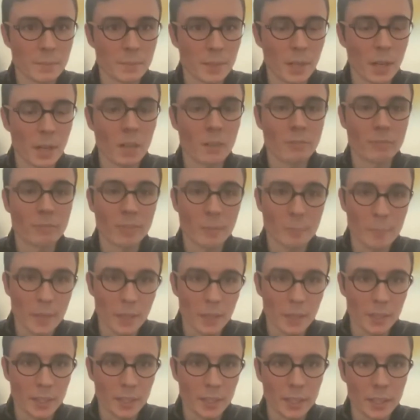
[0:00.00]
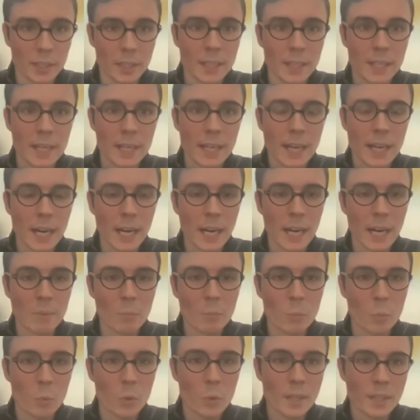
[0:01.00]
unfamiliar.
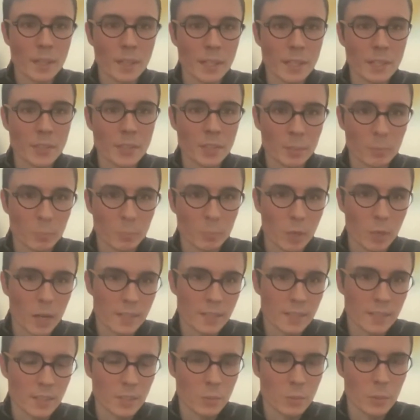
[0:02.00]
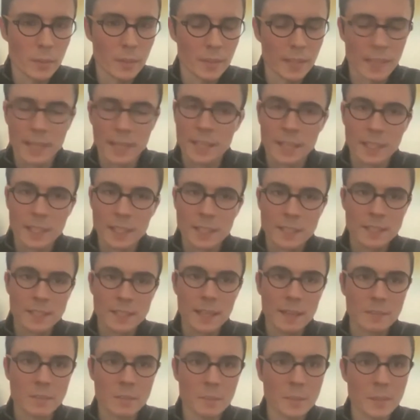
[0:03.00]
What is your process with that? And it doesn't have
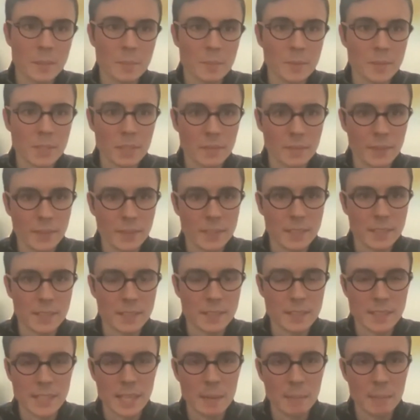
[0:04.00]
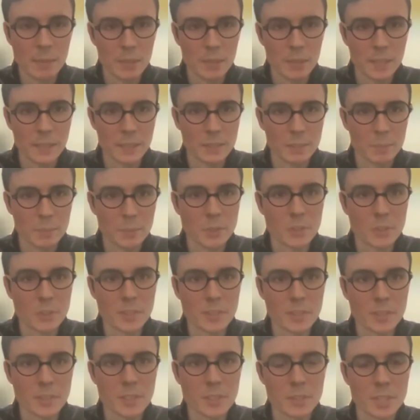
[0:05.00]
to be specific to the Stamp Collector, but just
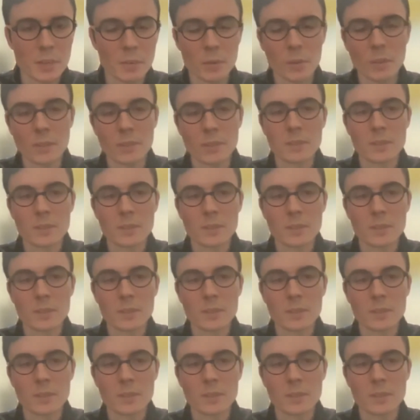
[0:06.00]
in general.